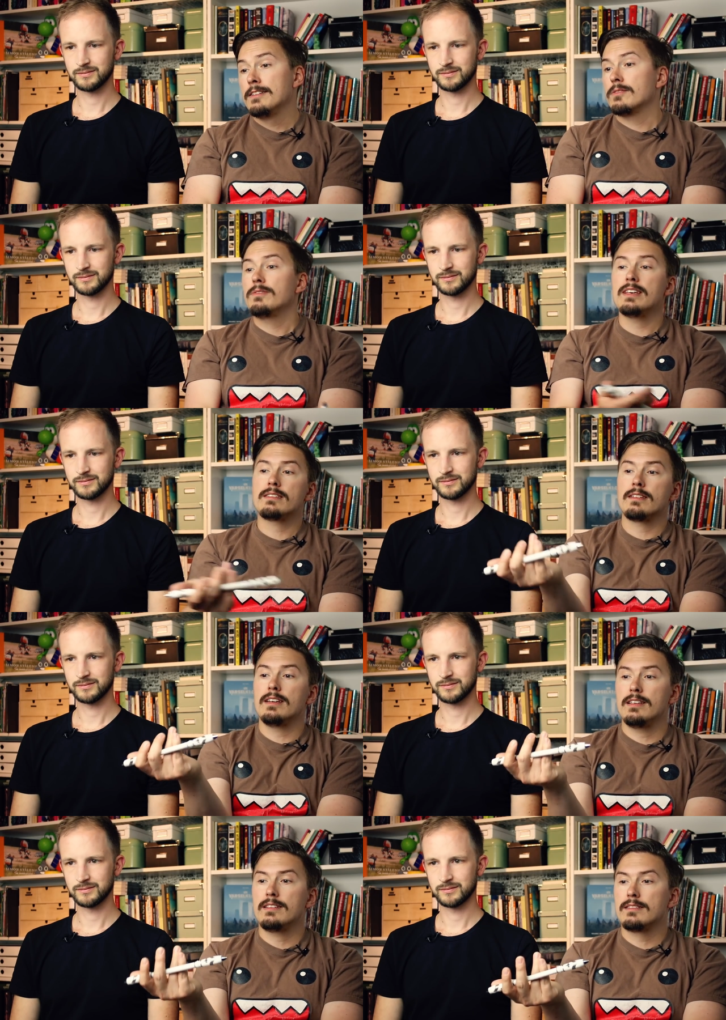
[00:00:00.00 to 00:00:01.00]
Speaker 1: So this
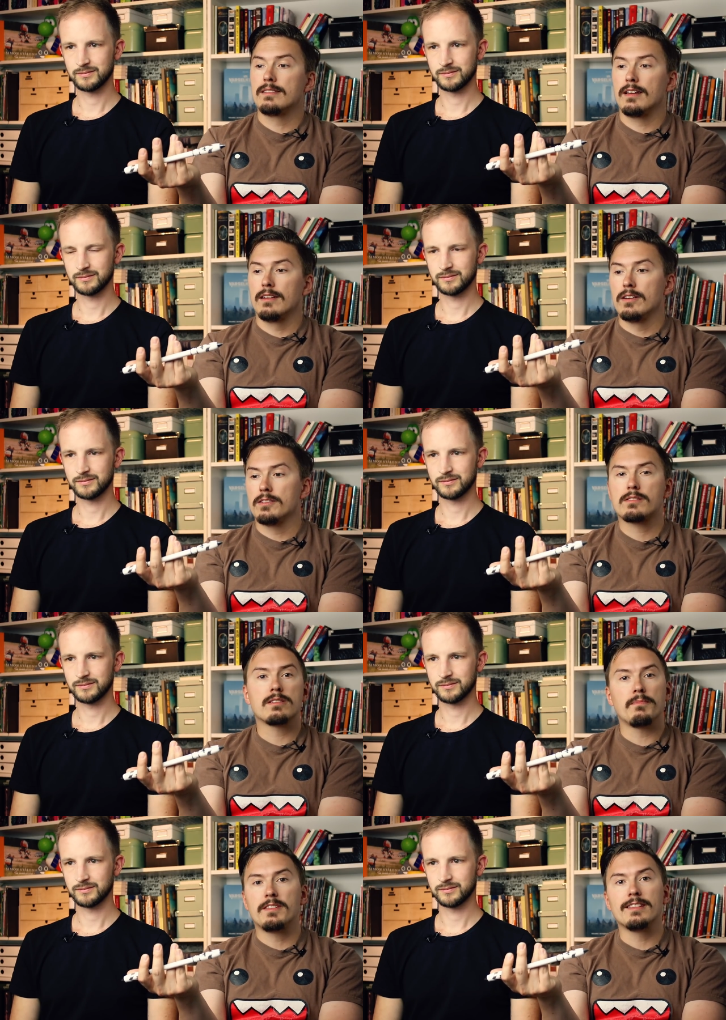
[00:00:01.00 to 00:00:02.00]
is not
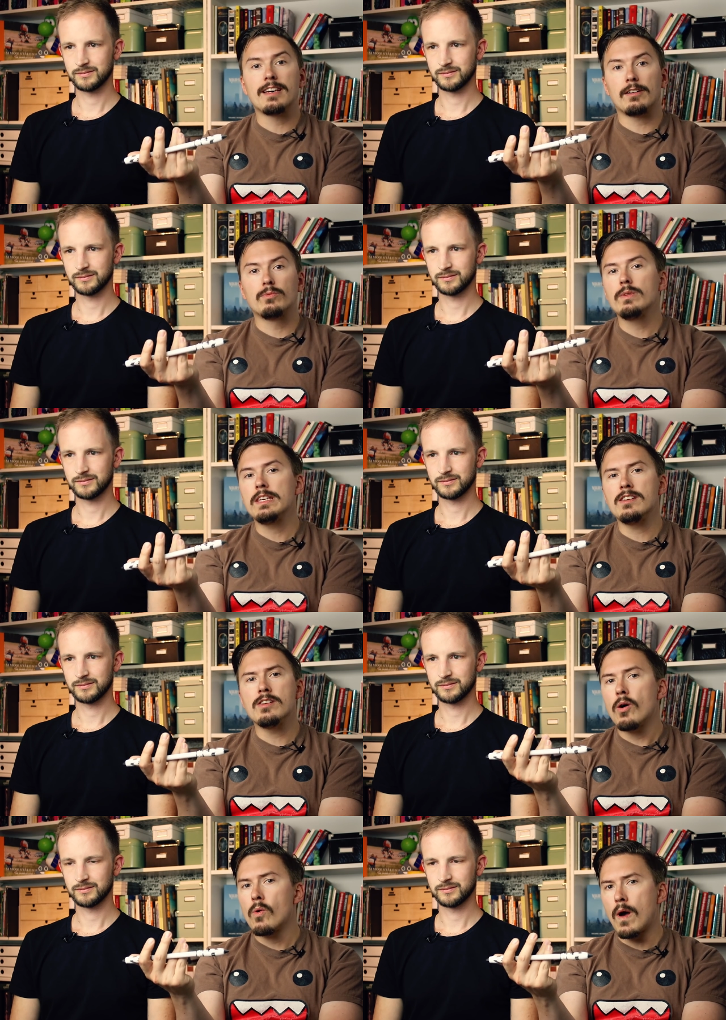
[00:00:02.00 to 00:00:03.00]
something that we
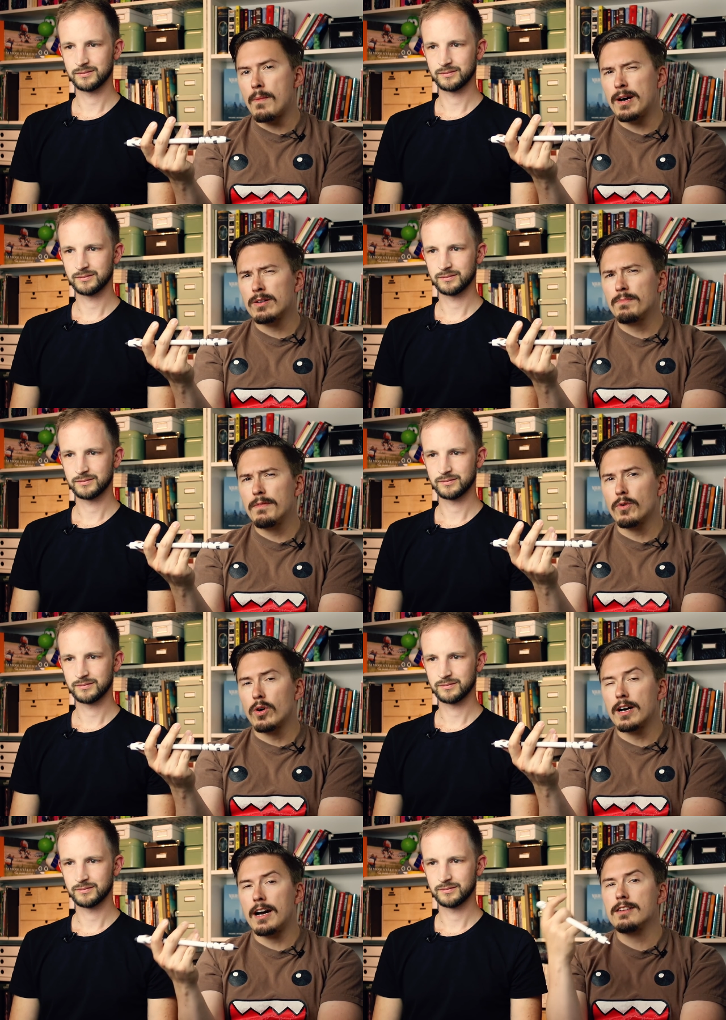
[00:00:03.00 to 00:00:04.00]
know about
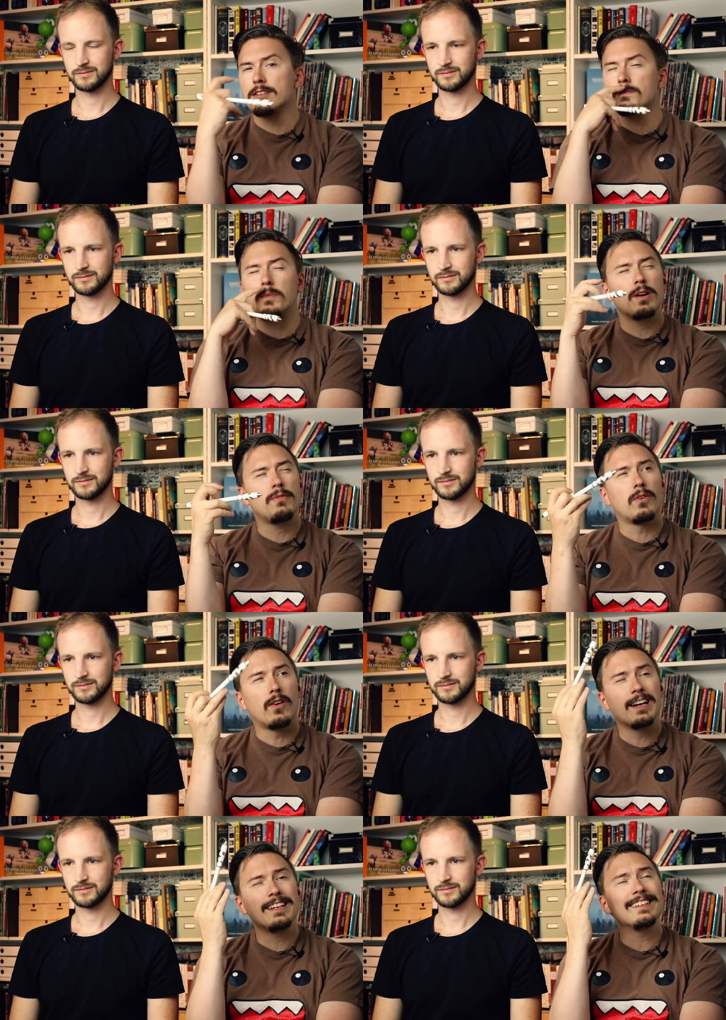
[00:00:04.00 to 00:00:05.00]
before. I just
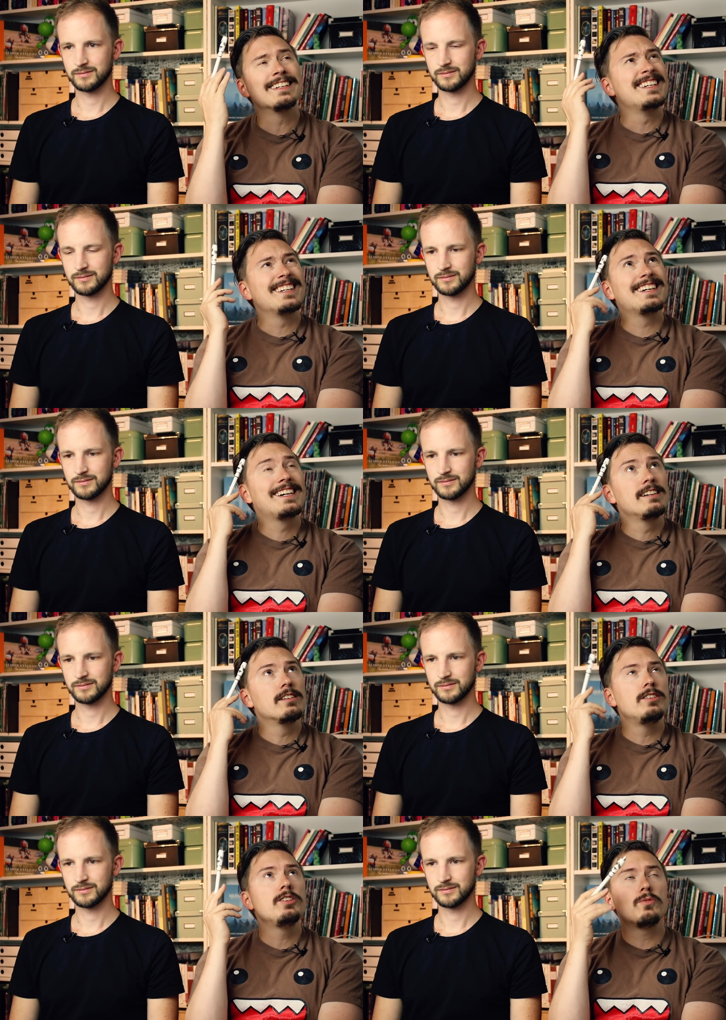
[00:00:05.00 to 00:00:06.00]
peripherally
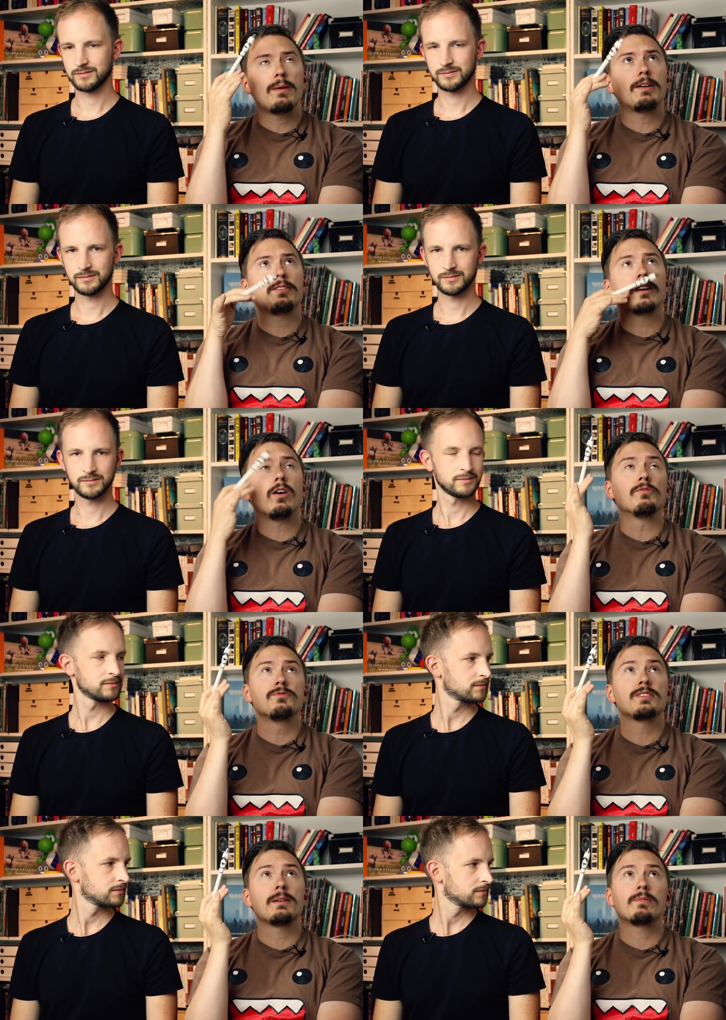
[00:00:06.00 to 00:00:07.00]
knew about the
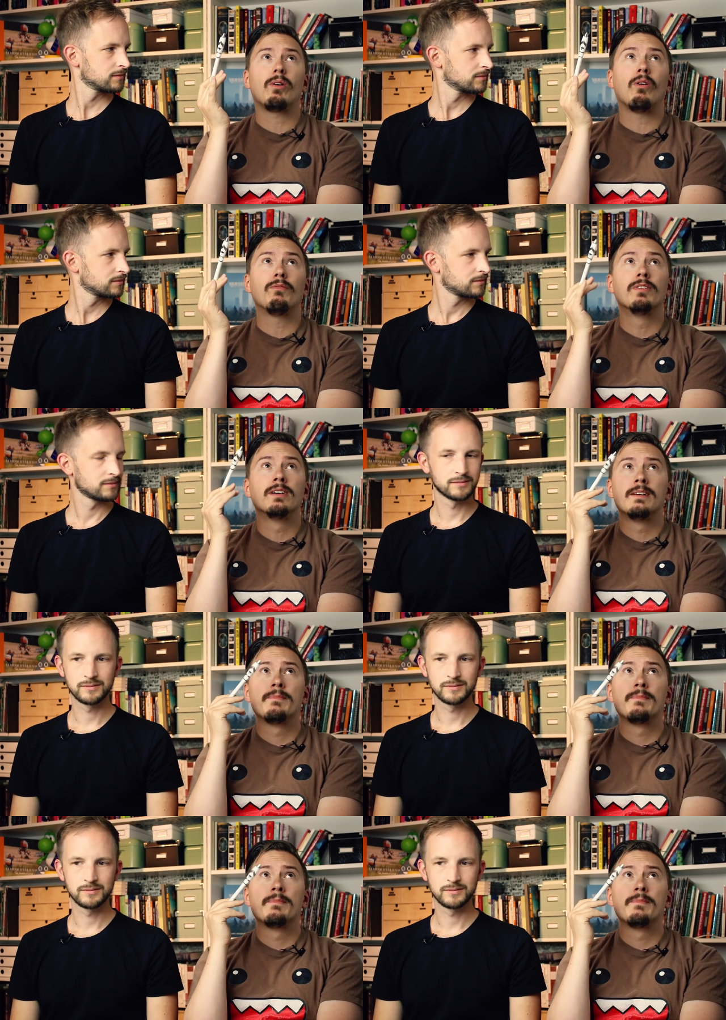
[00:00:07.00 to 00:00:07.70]
concept of